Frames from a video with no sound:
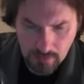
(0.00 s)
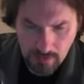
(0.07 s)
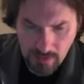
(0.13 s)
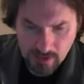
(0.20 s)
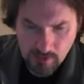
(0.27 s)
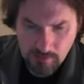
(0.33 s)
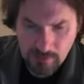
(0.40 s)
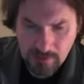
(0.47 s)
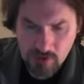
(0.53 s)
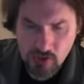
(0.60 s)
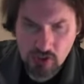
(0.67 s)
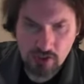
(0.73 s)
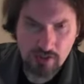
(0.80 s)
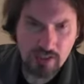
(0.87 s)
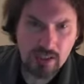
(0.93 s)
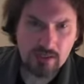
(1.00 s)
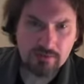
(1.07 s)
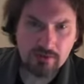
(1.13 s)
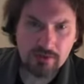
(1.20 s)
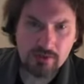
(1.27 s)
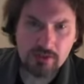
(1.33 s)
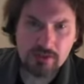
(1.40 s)
it's been a journey of
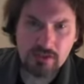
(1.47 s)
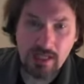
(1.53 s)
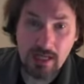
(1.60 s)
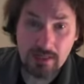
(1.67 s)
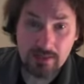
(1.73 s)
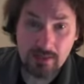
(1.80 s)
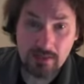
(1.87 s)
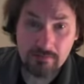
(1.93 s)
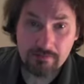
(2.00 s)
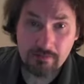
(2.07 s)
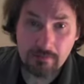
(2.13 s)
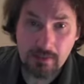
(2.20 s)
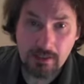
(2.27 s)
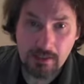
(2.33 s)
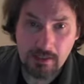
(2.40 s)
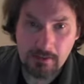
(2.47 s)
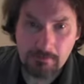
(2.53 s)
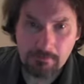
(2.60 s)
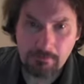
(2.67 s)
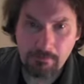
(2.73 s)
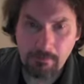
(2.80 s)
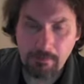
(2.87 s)
understanding for me.
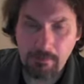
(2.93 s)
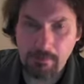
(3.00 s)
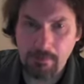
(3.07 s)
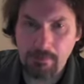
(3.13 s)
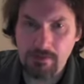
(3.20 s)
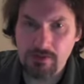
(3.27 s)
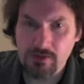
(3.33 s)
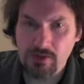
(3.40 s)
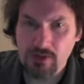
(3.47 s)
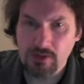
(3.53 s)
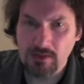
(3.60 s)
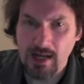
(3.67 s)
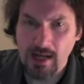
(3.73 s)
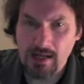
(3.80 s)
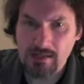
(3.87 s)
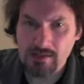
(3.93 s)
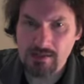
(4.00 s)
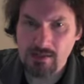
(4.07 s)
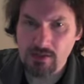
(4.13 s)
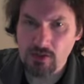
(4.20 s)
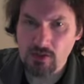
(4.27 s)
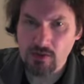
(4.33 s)
So as
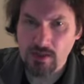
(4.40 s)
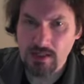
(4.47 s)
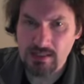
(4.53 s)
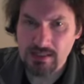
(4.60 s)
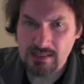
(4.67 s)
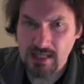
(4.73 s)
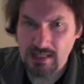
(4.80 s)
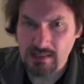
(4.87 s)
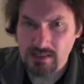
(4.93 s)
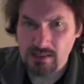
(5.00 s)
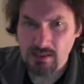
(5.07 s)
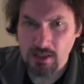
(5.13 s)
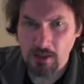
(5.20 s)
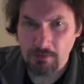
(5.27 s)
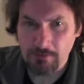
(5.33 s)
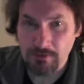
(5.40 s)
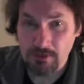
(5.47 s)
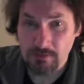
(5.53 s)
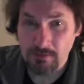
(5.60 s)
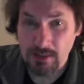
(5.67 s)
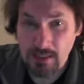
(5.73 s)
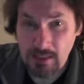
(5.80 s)
the new insights come
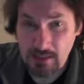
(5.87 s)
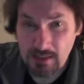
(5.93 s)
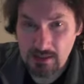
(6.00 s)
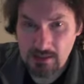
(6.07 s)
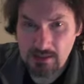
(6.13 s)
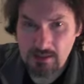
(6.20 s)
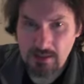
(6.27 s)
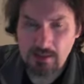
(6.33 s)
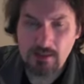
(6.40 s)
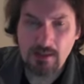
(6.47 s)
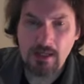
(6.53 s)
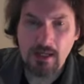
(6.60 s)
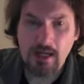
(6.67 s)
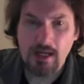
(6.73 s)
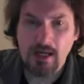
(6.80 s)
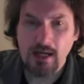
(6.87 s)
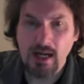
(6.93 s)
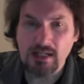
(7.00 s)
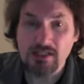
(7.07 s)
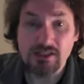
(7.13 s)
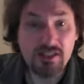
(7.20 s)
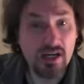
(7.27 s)
to me, I
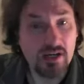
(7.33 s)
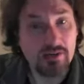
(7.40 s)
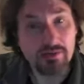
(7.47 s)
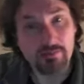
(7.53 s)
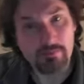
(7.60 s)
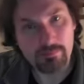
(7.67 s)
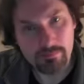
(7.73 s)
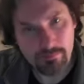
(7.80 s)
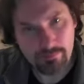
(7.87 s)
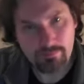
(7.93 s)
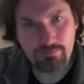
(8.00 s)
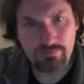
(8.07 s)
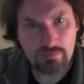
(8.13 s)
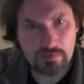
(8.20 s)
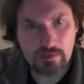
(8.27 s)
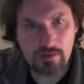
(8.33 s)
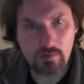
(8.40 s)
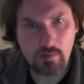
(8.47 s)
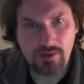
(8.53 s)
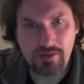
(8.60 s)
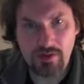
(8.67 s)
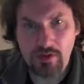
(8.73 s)
share them
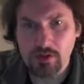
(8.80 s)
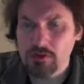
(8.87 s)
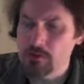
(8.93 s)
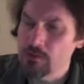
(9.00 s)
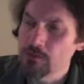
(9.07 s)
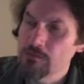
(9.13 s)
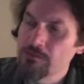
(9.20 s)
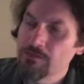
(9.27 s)
with you.